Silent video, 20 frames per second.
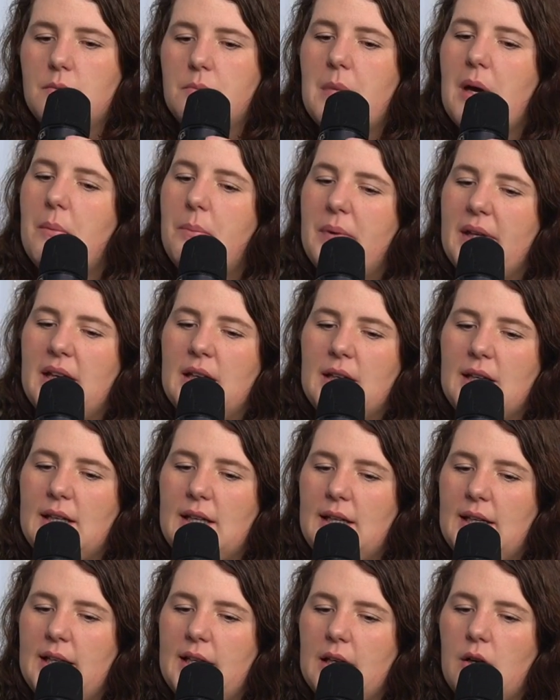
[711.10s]
maybe
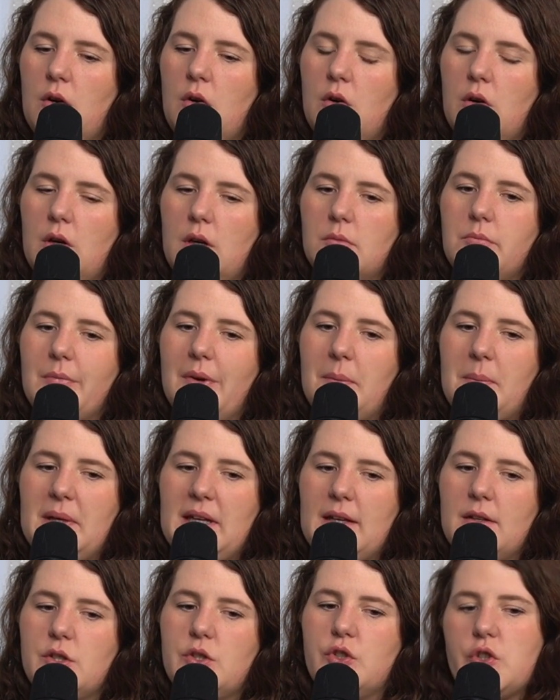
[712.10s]
or
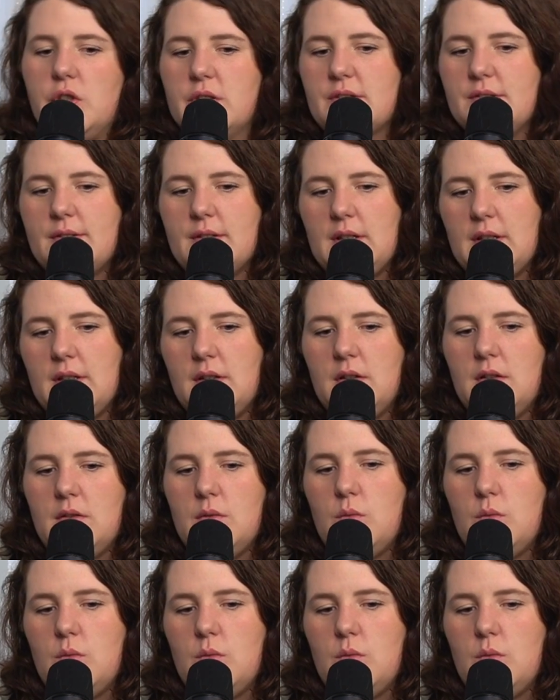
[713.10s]
maybe it's just that